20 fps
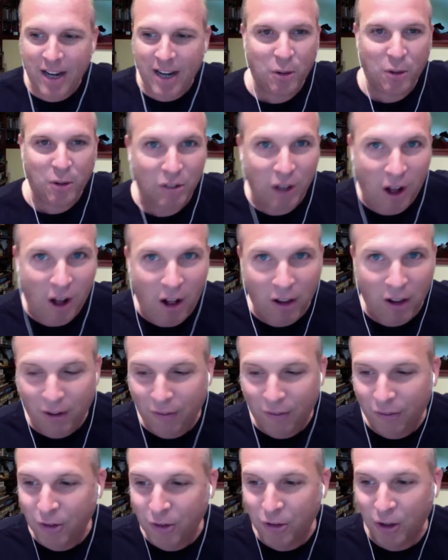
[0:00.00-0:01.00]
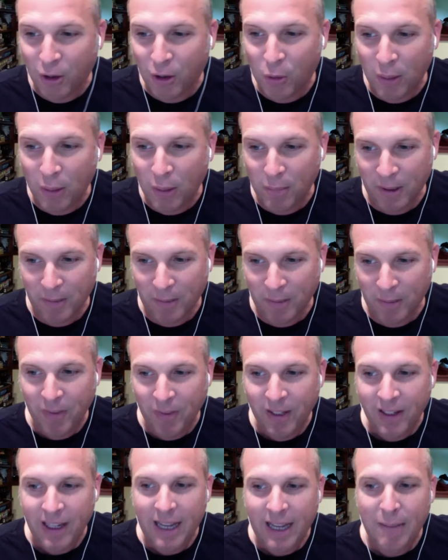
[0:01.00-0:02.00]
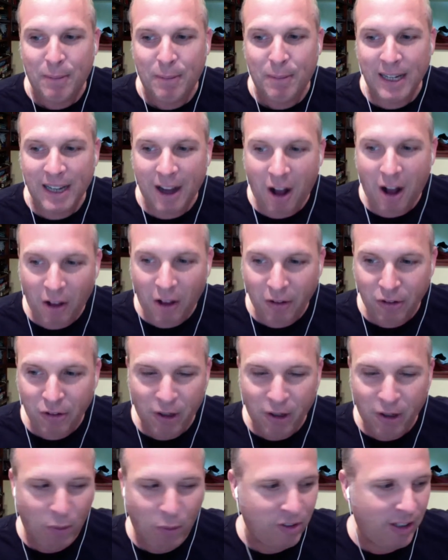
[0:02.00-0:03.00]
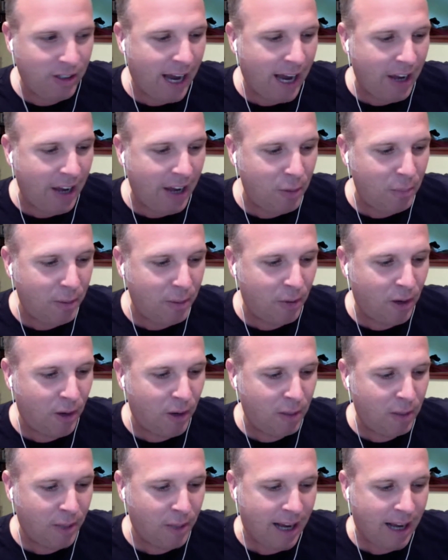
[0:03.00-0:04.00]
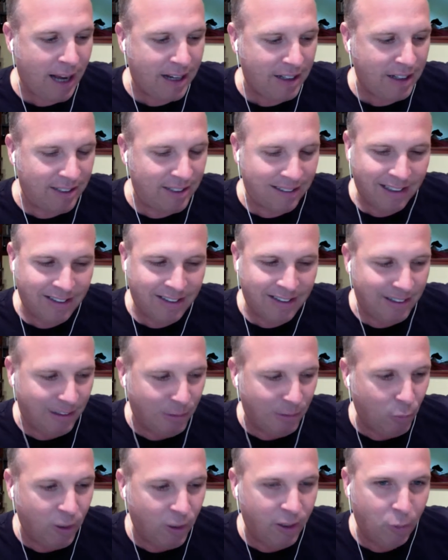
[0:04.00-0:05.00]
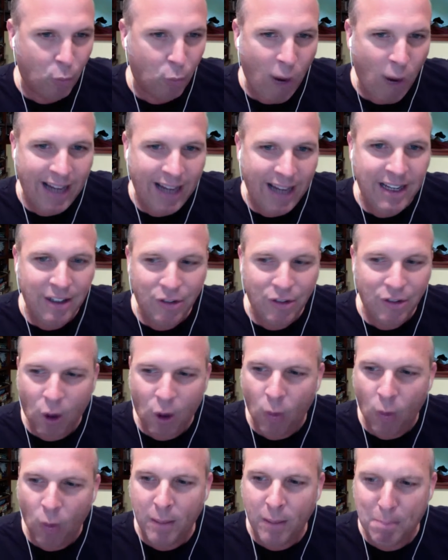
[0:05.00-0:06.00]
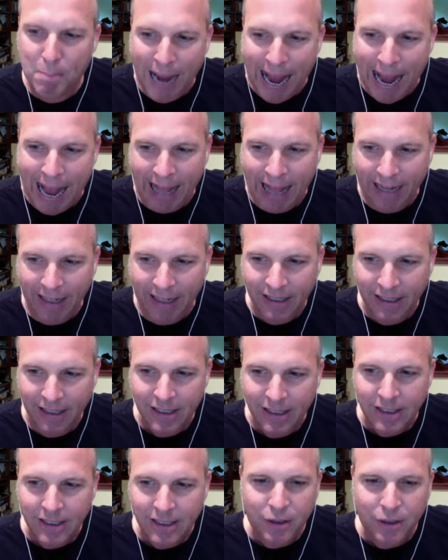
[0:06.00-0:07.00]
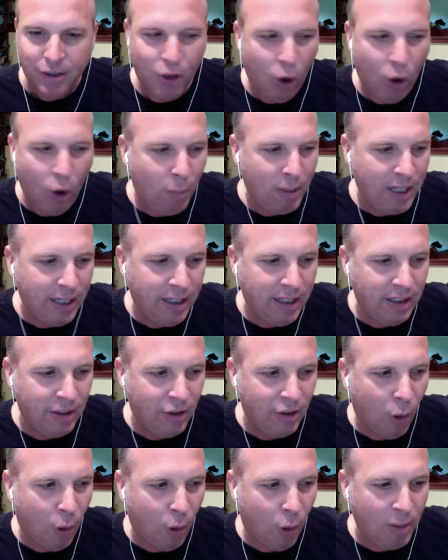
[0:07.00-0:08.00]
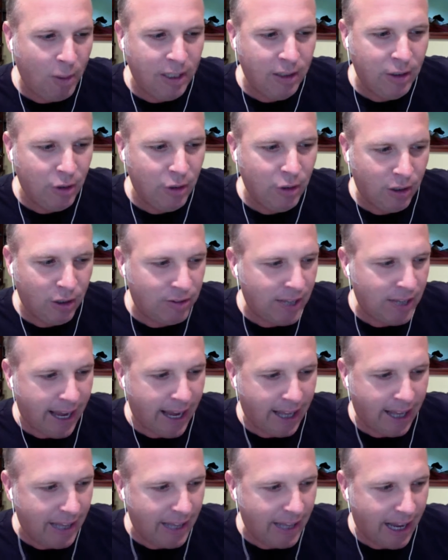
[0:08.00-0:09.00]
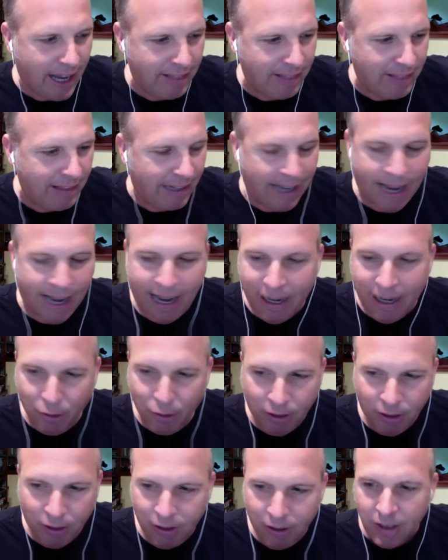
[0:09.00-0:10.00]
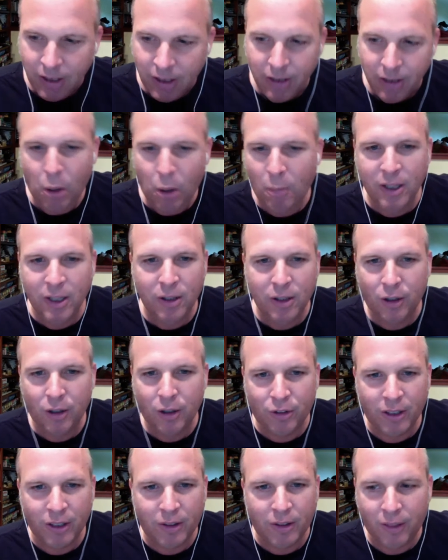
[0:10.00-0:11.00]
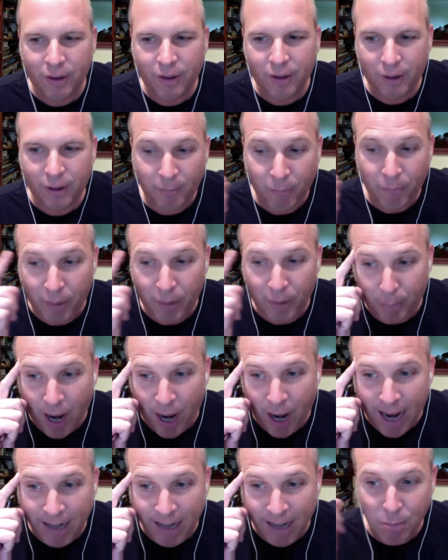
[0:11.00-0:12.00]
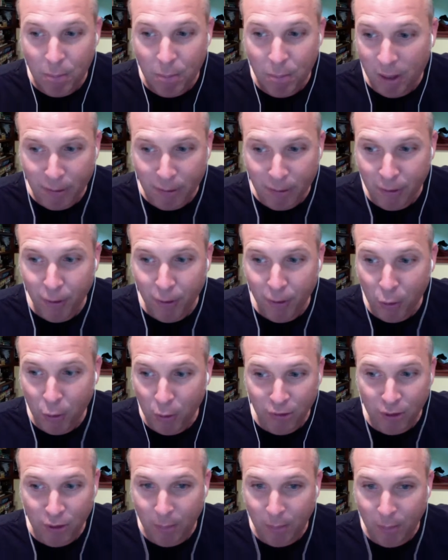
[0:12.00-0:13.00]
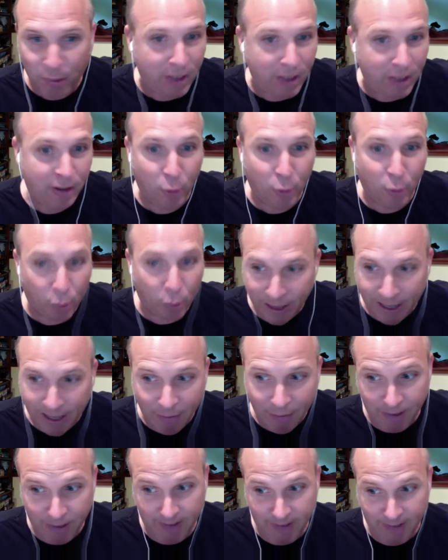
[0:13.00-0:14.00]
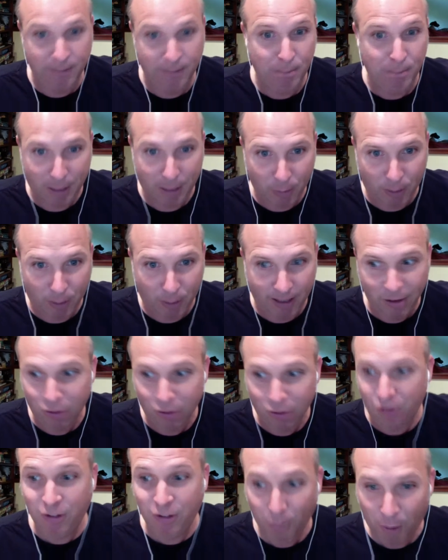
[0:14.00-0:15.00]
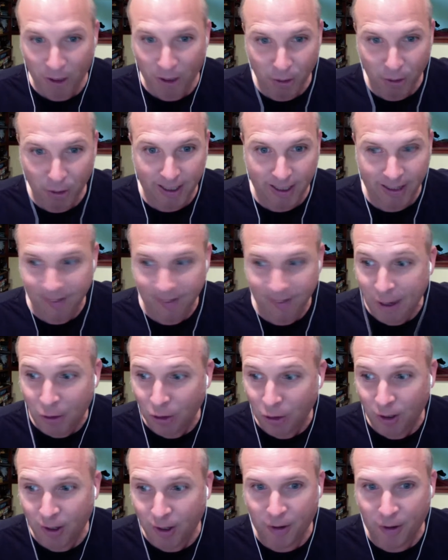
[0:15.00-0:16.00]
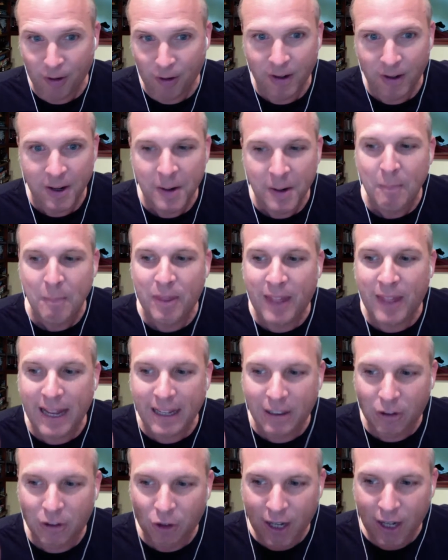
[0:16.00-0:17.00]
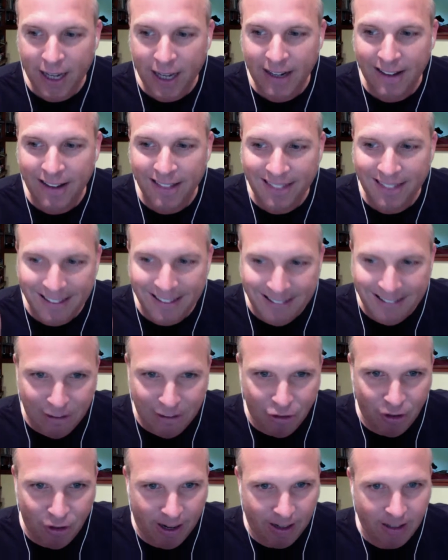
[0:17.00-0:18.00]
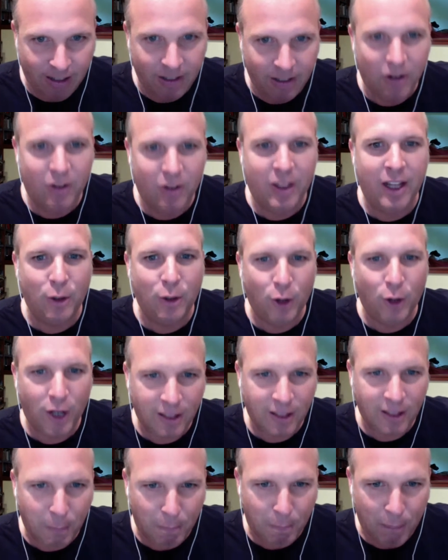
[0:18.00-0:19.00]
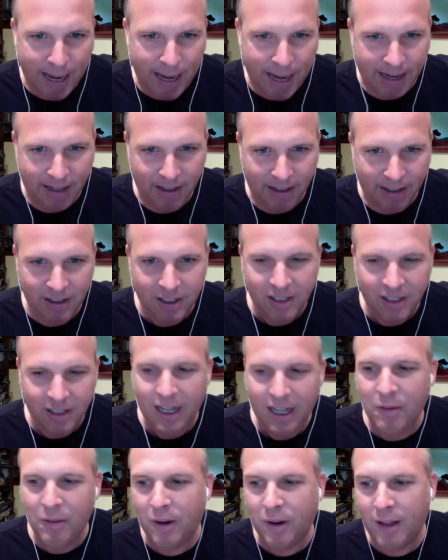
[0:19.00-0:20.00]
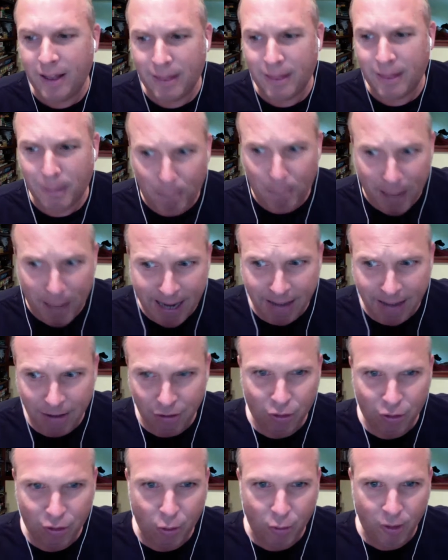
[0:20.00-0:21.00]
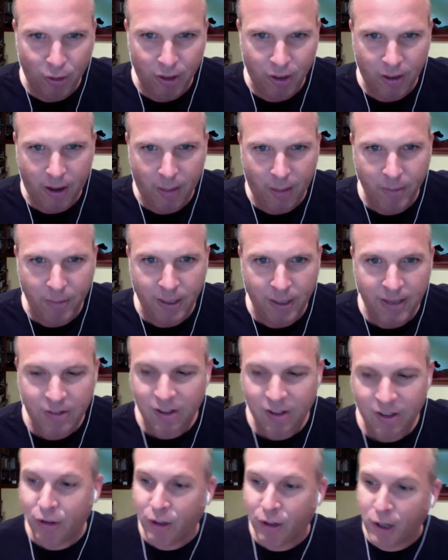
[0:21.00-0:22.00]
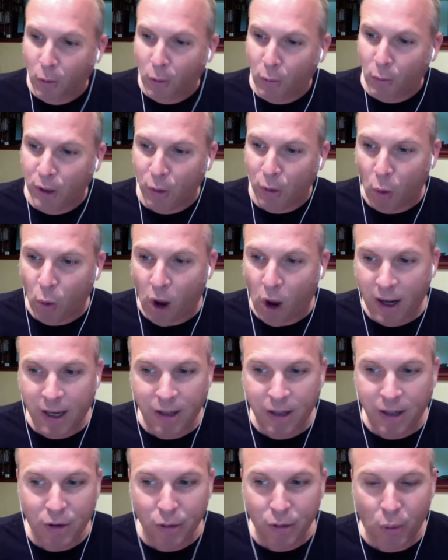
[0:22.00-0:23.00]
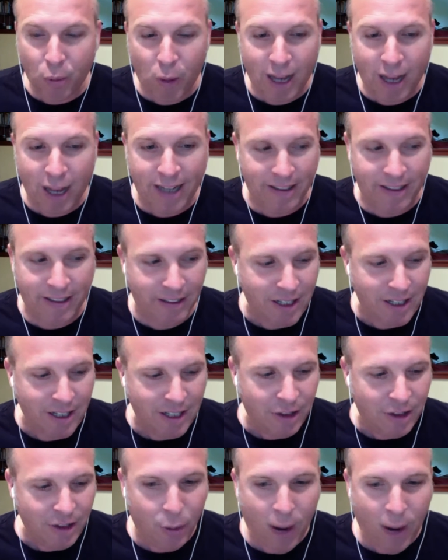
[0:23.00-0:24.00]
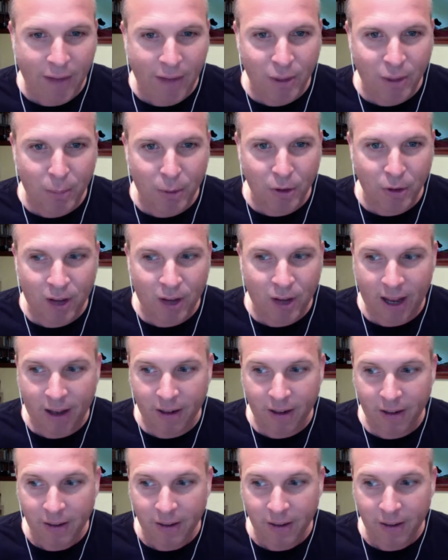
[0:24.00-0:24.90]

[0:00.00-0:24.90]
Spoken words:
us all our first equipment, but he also was a guy who'd been around the block. And he said, listen, when a wedding is going bad, nobody looks at like the caterer. Nobody looks at the bride's mother, who is completely ruining everything, by the way. She's the one doing it. They don't look at her. They look at the DJ, or they look at the band, and they're like, the band is screwing it up. He said, so when you walk into a wedding, you have to pretend